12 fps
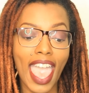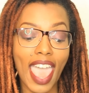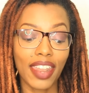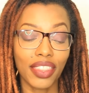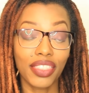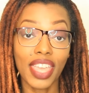
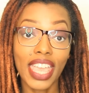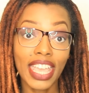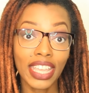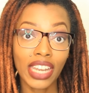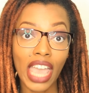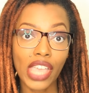and
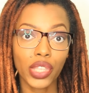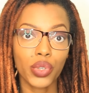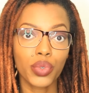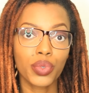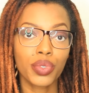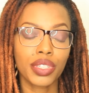then I
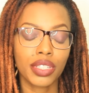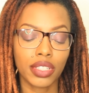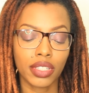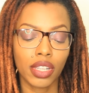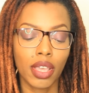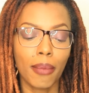
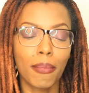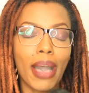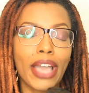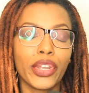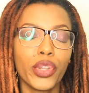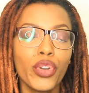use
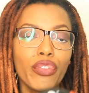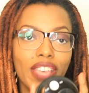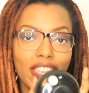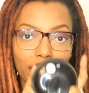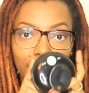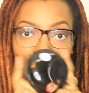my new
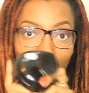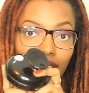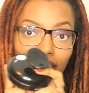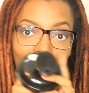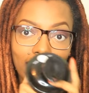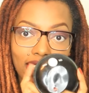favorite
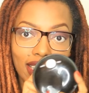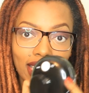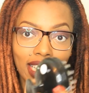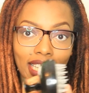thing,